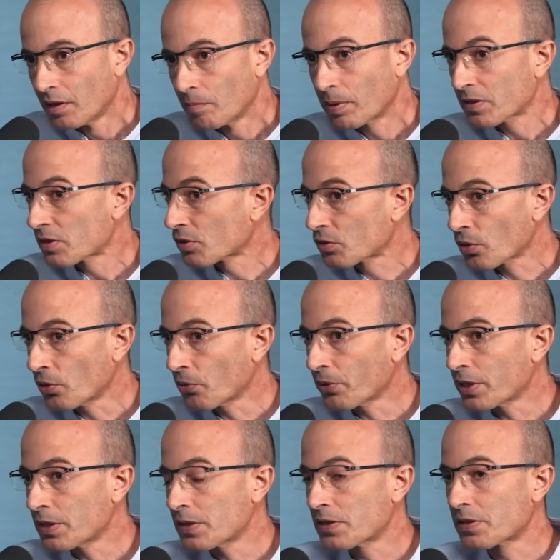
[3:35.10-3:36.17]
but
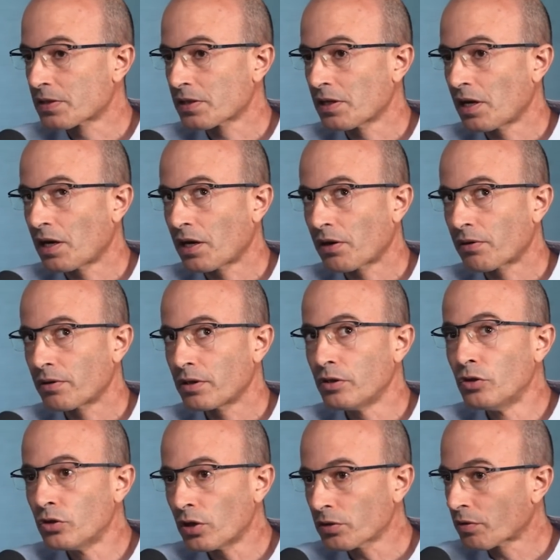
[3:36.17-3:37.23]
stories are
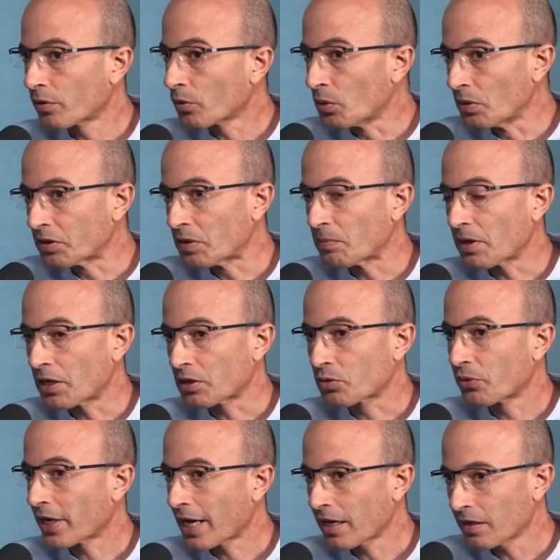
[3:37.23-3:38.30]
not the
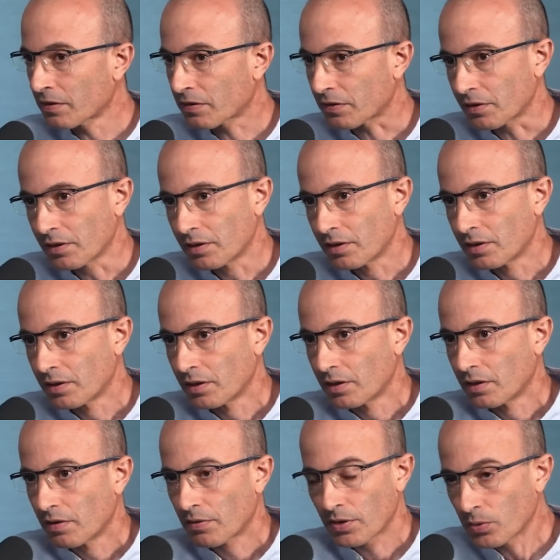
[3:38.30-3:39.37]
ultimate reality.
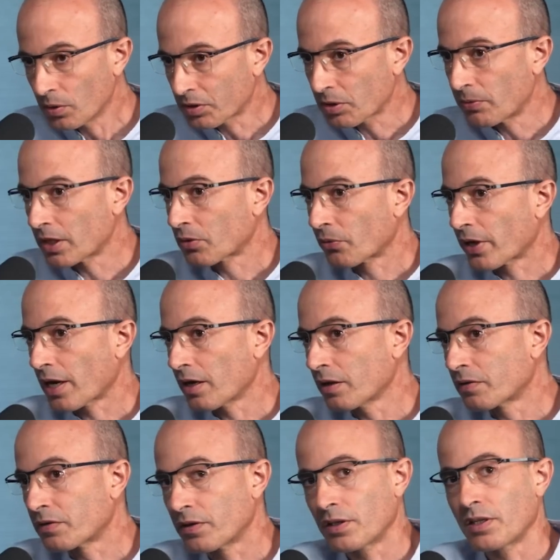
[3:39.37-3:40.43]
The ultimate
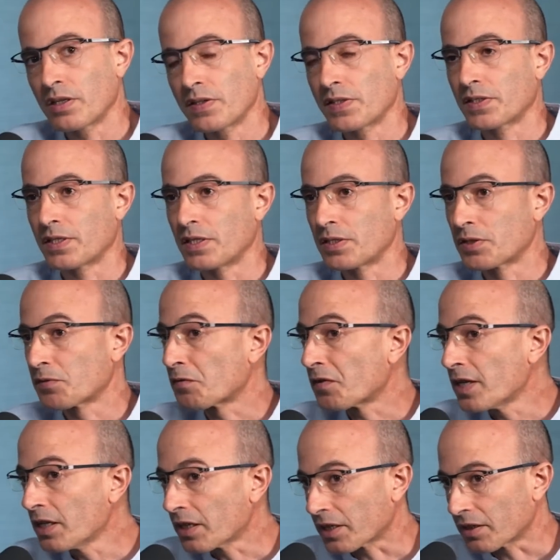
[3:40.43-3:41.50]
reality is, is
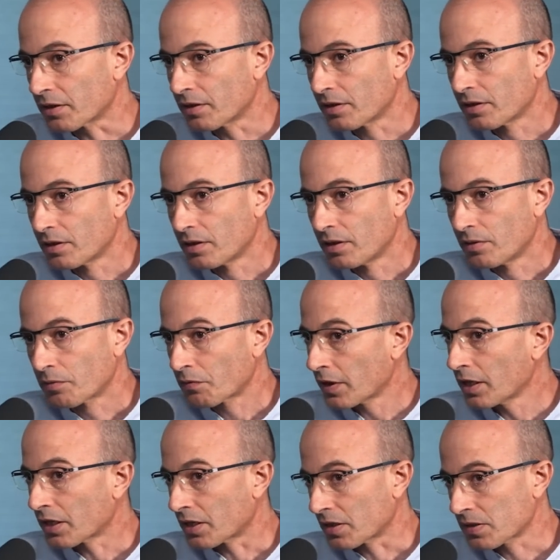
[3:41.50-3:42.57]
feeling,
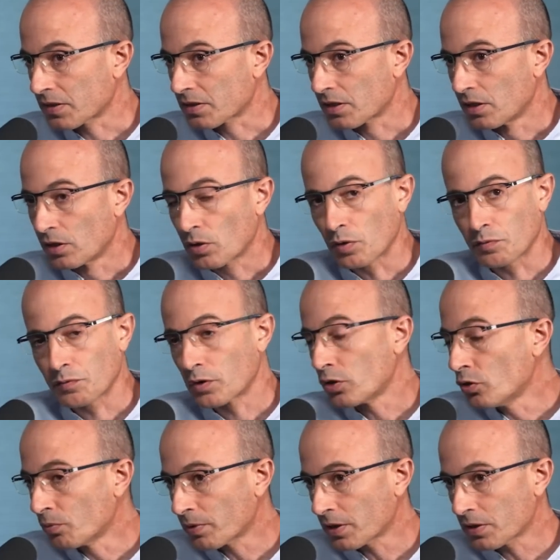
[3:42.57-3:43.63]
feelings, of
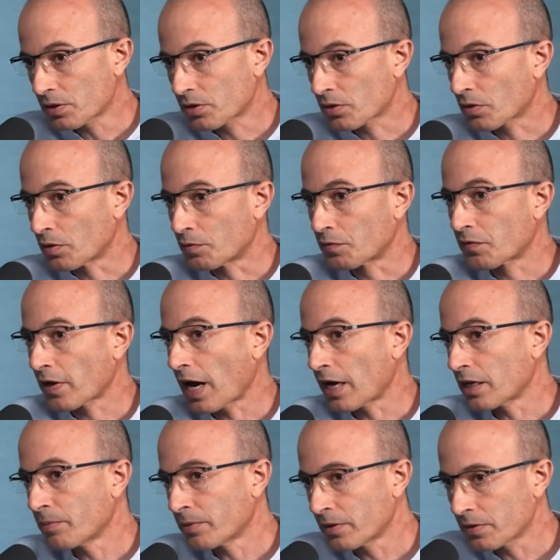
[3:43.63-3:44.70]
humans, of
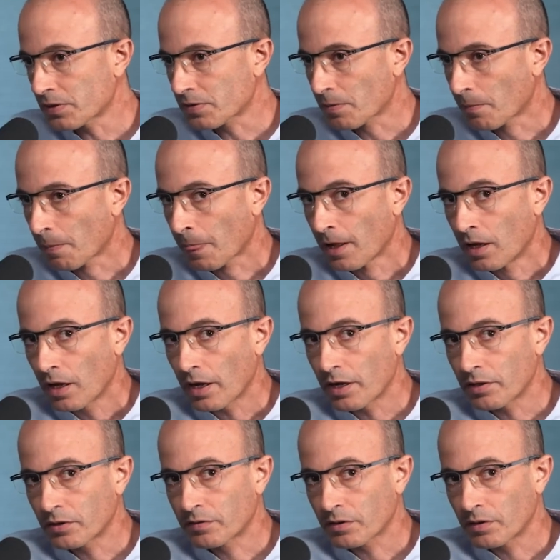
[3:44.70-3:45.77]
animals.
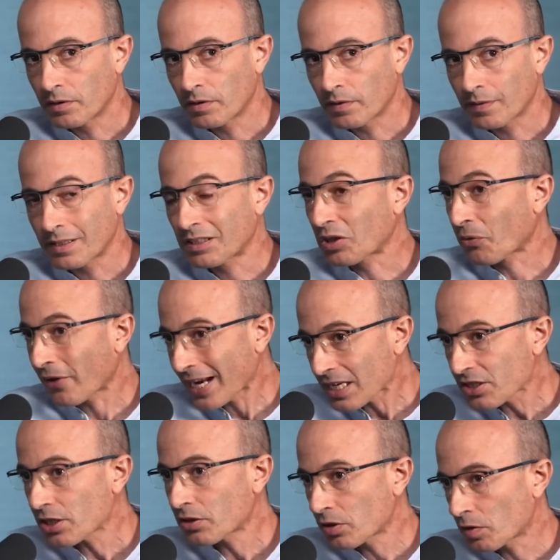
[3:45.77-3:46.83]
And the
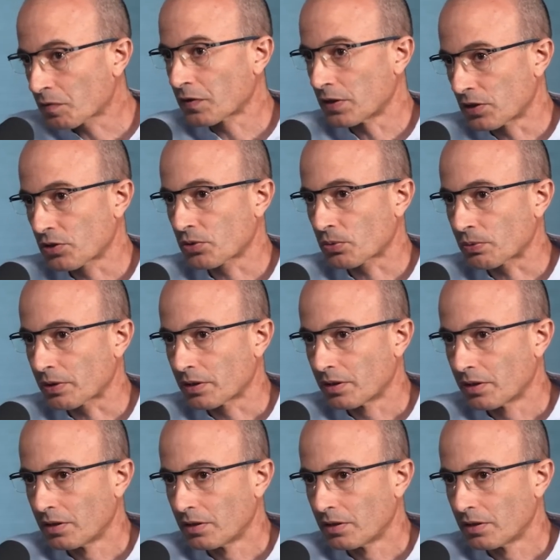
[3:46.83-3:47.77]
tragedy of history